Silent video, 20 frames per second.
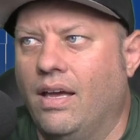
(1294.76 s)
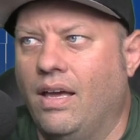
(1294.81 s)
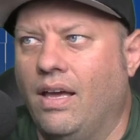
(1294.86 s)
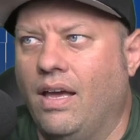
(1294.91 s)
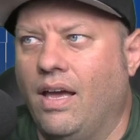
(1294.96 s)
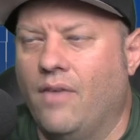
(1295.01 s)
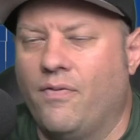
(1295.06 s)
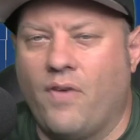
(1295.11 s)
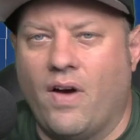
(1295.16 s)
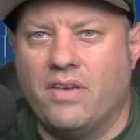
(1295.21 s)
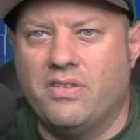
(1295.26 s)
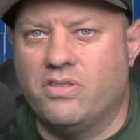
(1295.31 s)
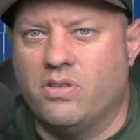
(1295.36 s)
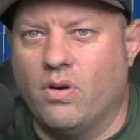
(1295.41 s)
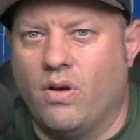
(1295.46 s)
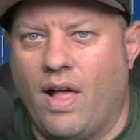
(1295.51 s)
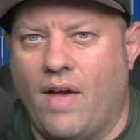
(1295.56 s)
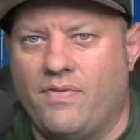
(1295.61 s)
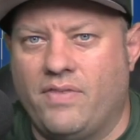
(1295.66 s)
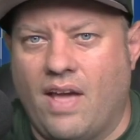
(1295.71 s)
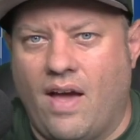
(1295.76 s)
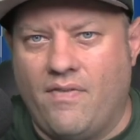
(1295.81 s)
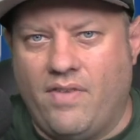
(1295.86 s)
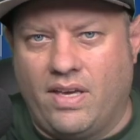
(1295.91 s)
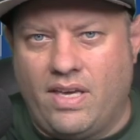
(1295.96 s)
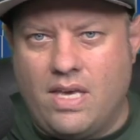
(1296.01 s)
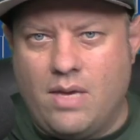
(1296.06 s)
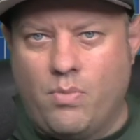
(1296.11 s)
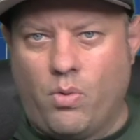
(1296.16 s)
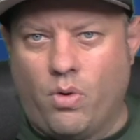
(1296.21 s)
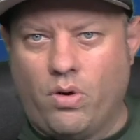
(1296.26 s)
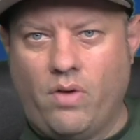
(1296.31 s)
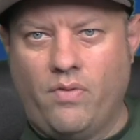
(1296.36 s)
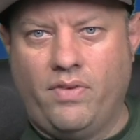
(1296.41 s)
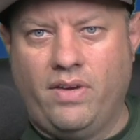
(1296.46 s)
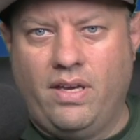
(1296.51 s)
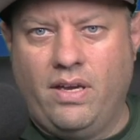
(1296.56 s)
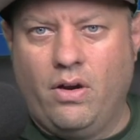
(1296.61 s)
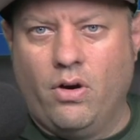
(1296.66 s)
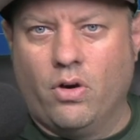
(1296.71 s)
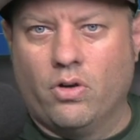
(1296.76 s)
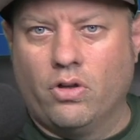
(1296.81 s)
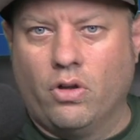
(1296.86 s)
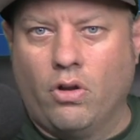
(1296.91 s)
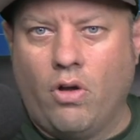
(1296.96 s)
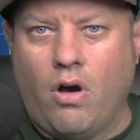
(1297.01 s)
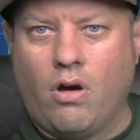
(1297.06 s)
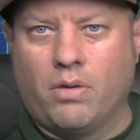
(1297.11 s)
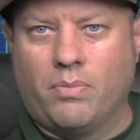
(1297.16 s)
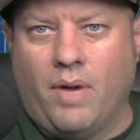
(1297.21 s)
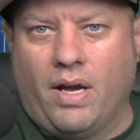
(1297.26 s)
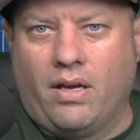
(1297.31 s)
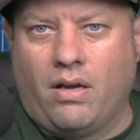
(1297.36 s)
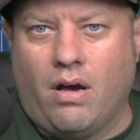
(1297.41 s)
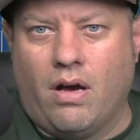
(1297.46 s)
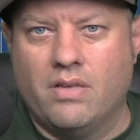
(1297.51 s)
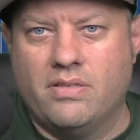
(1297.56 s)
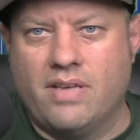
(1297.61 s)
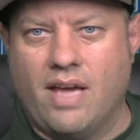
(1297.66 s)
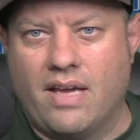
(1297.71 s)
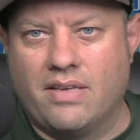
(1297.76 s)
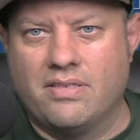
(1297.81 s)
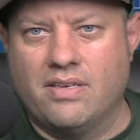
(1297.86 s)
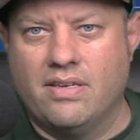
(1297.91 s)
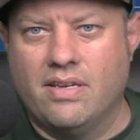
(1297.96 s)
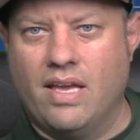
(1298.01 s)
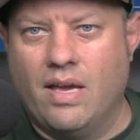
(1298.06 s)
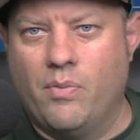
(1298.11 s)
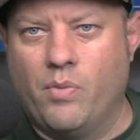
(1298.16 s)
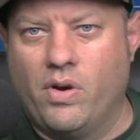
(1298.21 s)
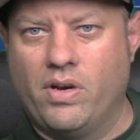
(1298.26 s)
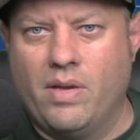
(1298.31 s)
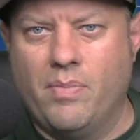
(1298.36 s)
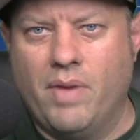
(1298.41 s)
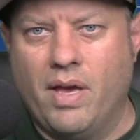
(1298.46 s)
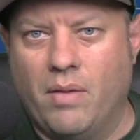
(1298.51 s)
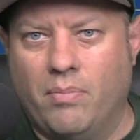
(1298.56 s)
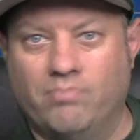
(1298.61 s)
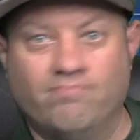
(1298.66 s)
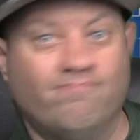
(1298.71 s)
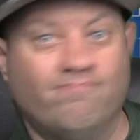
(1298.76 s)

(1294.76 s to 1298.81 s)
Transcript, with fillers: if I still have to have a keyboard over here to log my contacts into N1MM?